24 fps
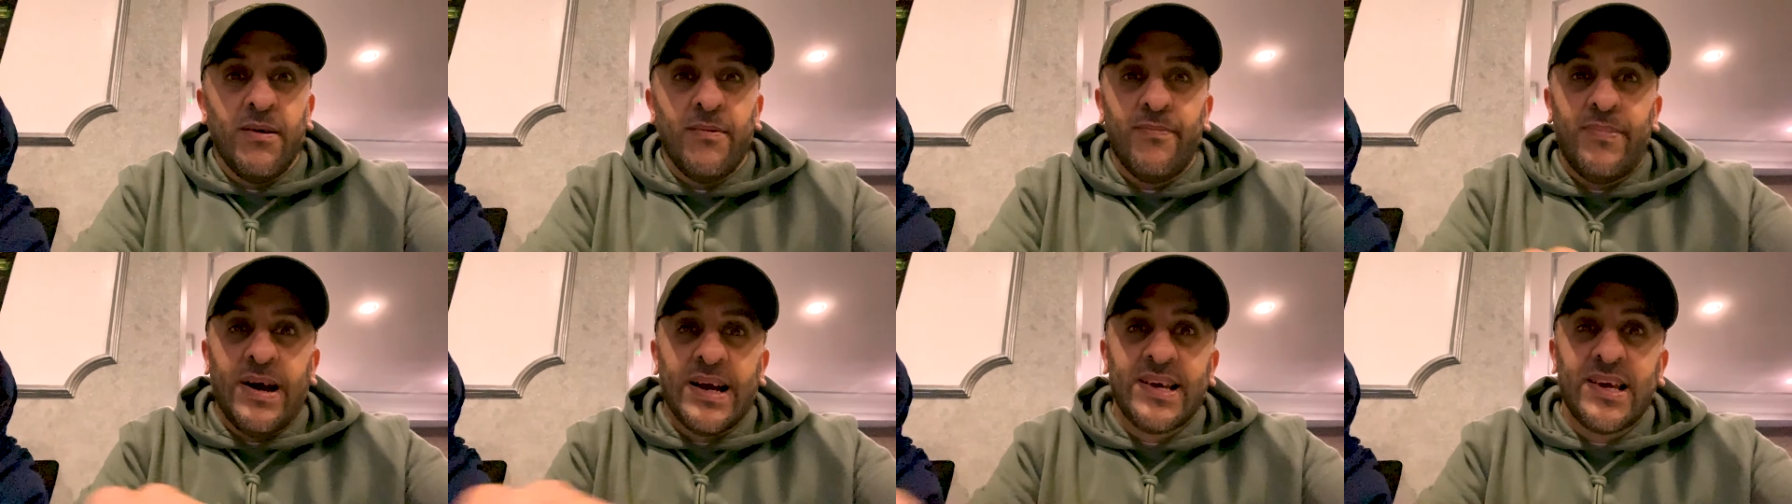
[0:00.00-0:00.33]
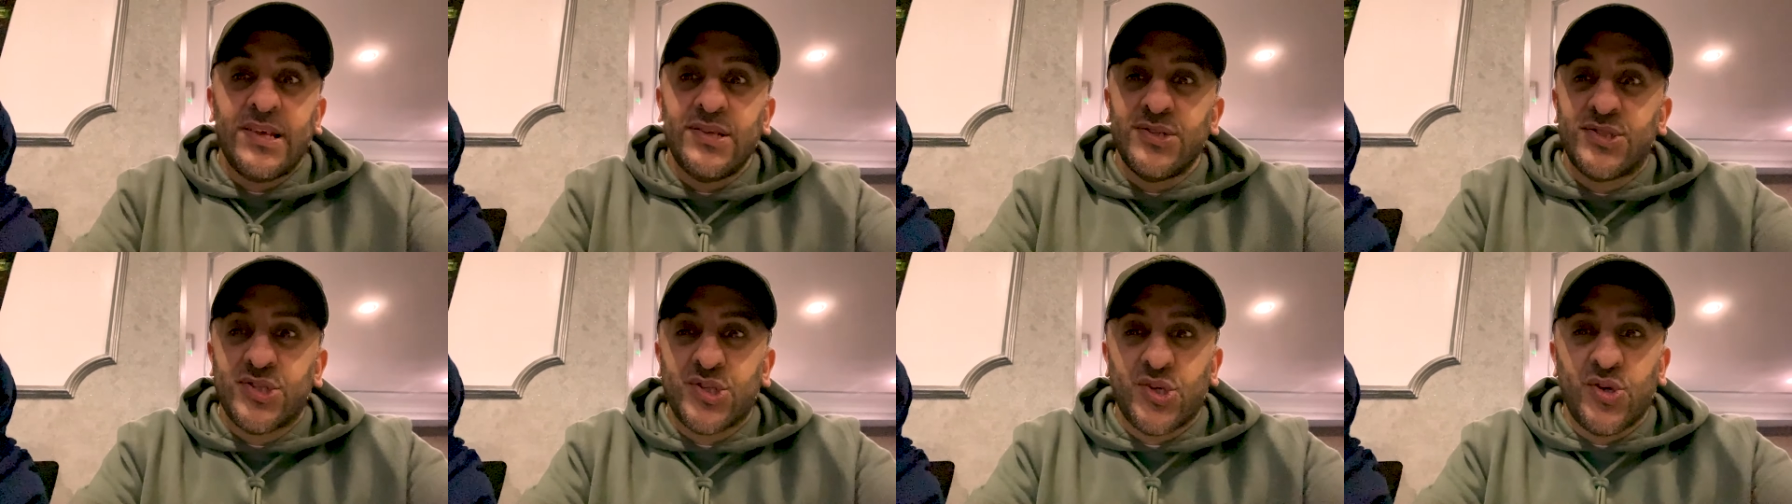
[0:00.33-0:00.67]
back
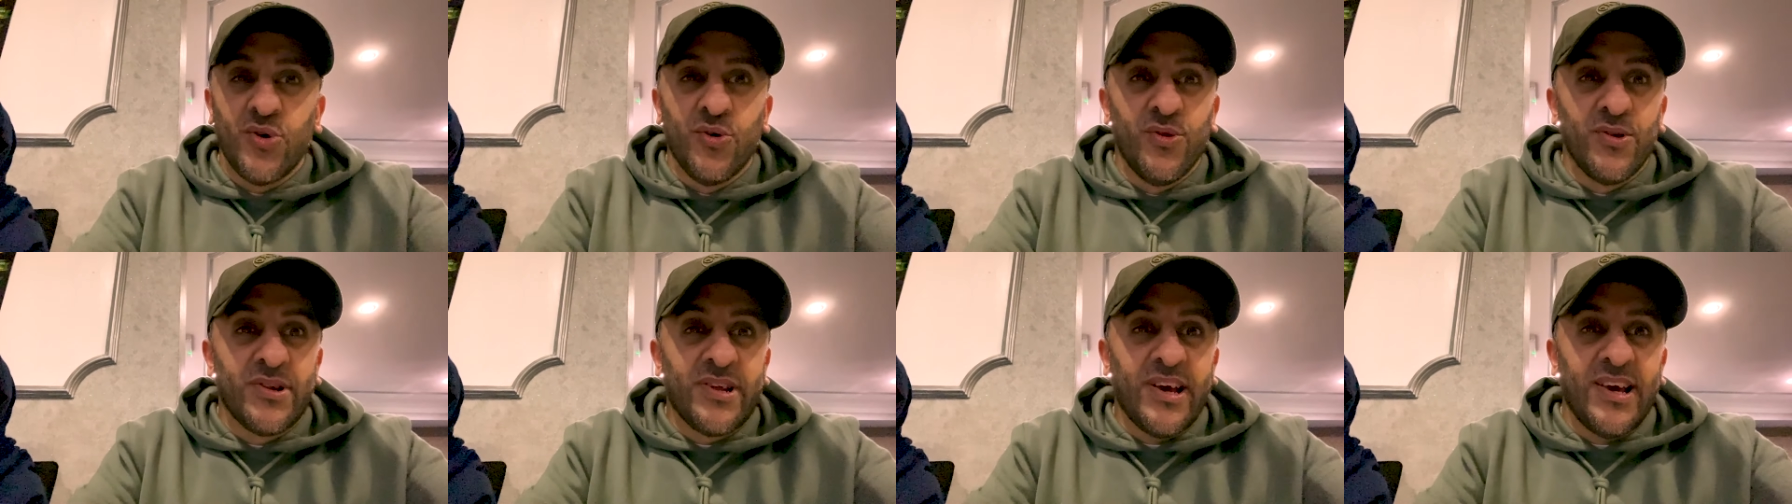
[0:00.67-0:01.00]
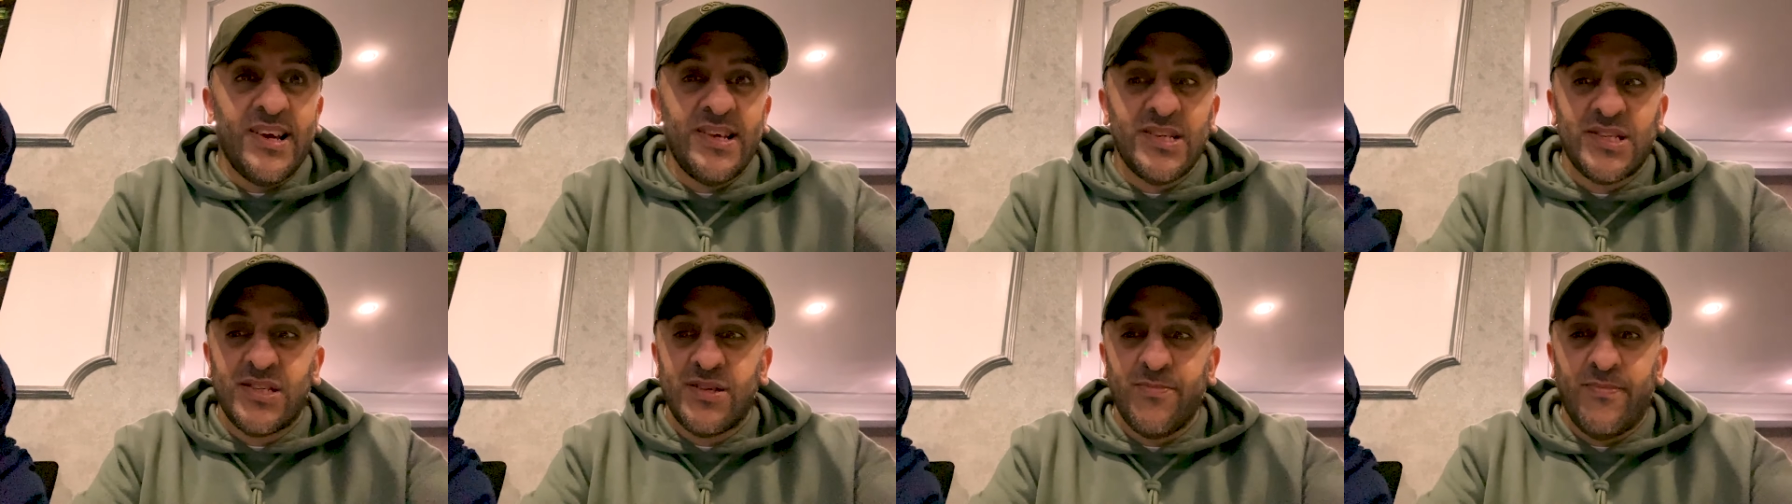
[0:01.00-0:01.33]
in school
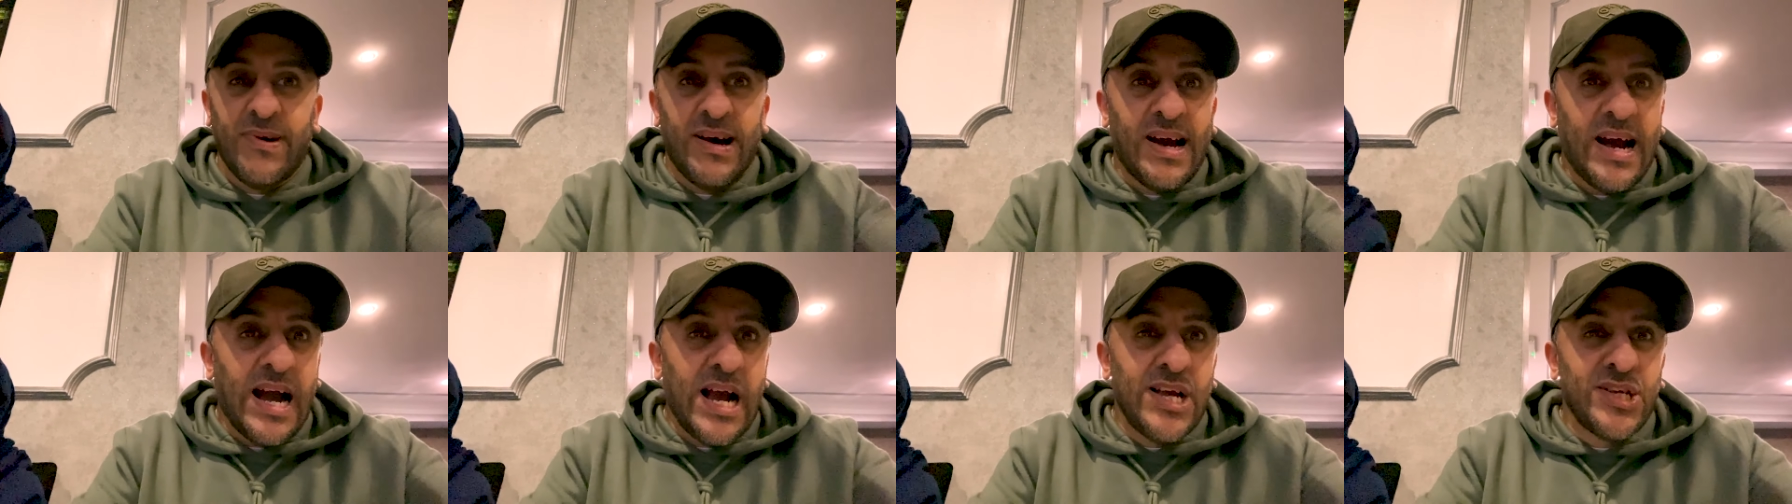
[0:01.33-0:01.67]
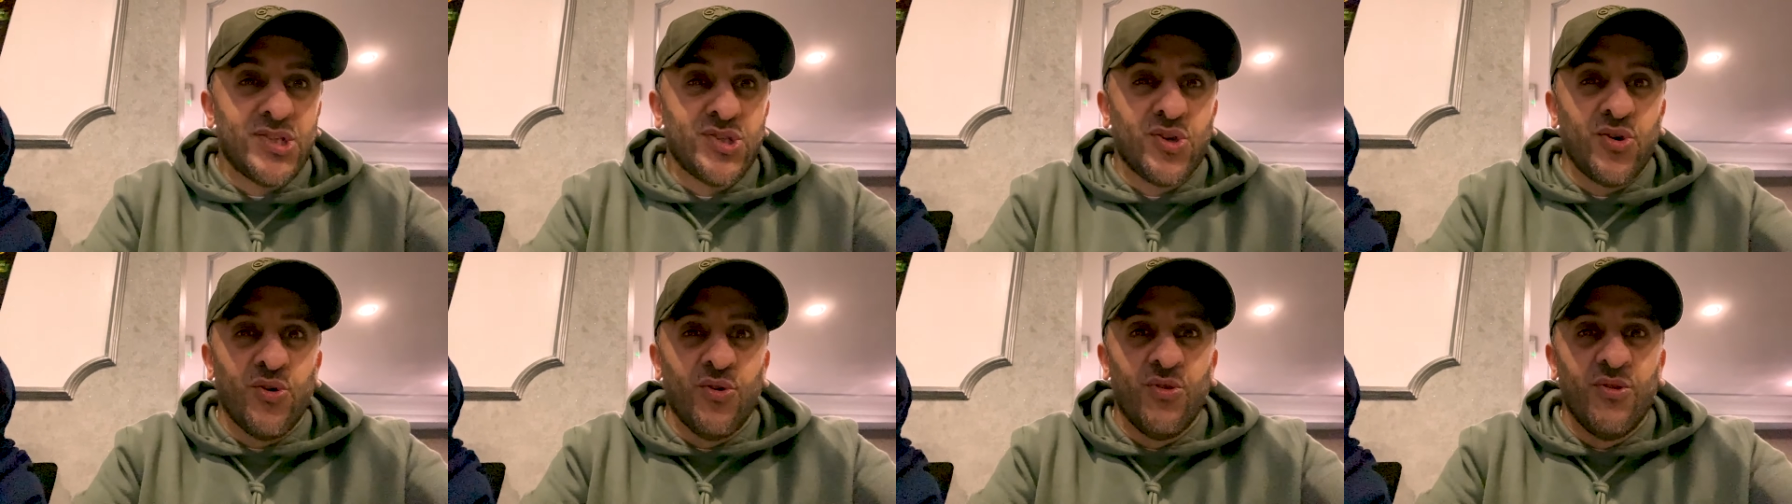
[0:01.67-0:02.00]
days, high
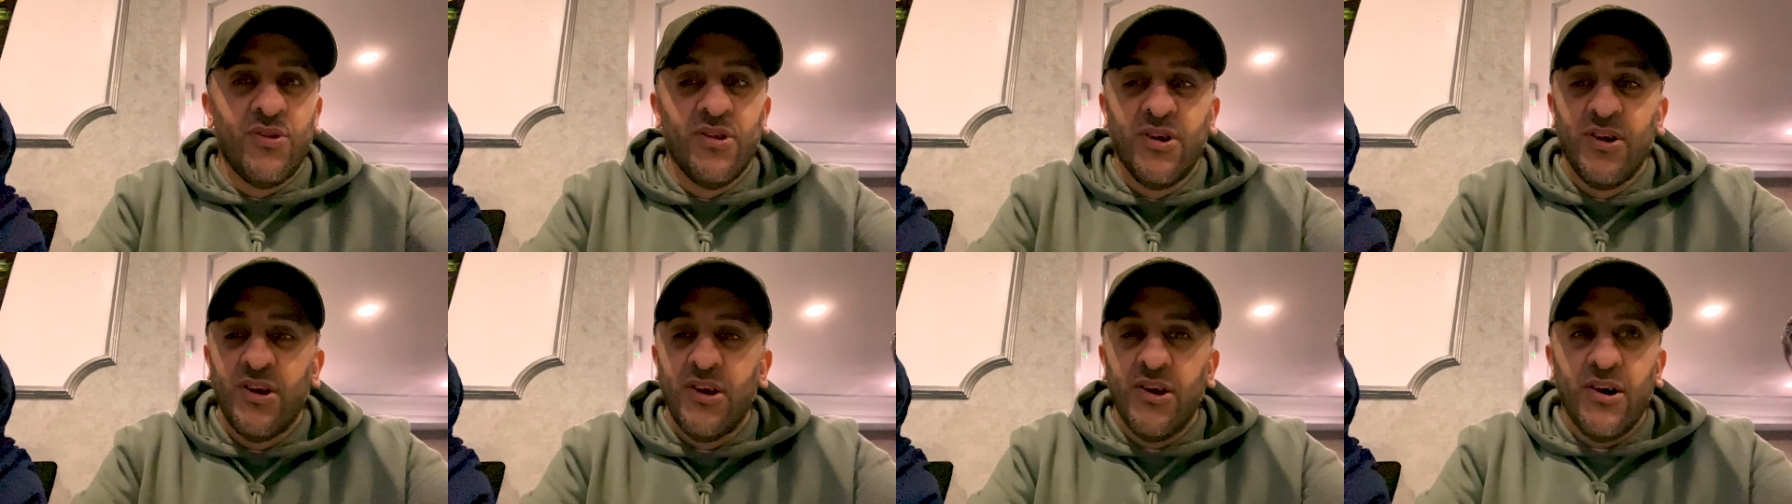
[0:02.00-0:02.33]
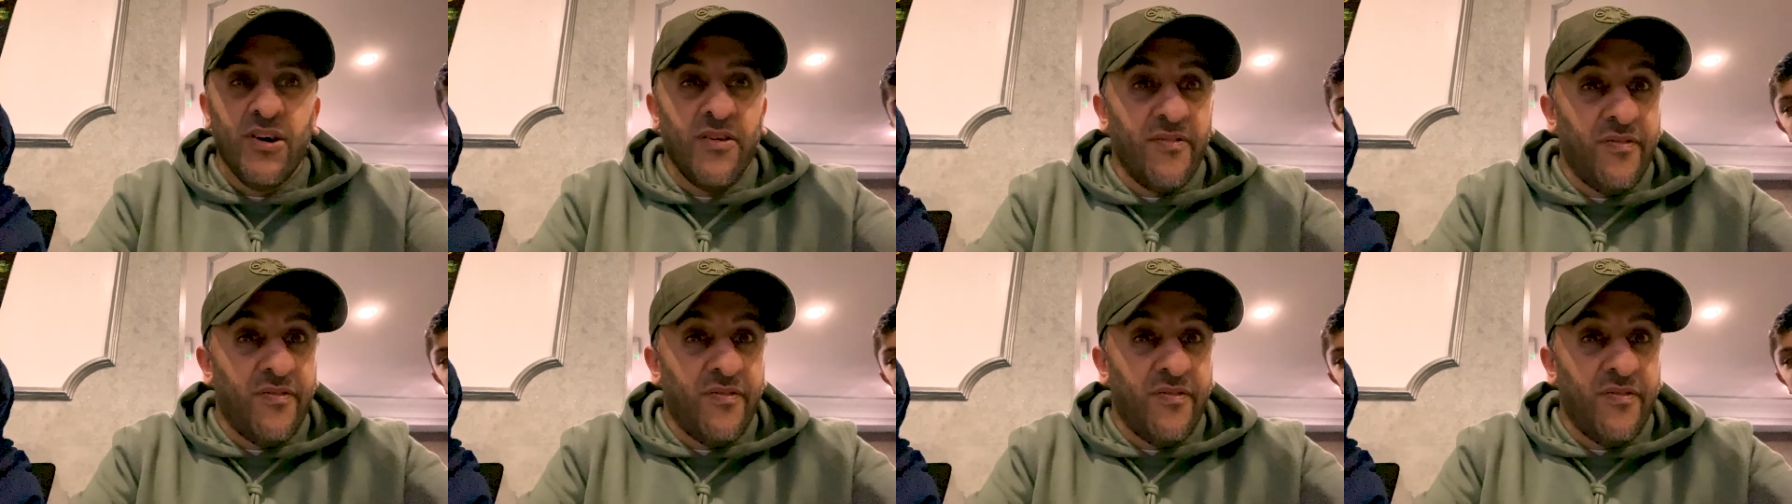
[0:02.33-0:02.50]
school, a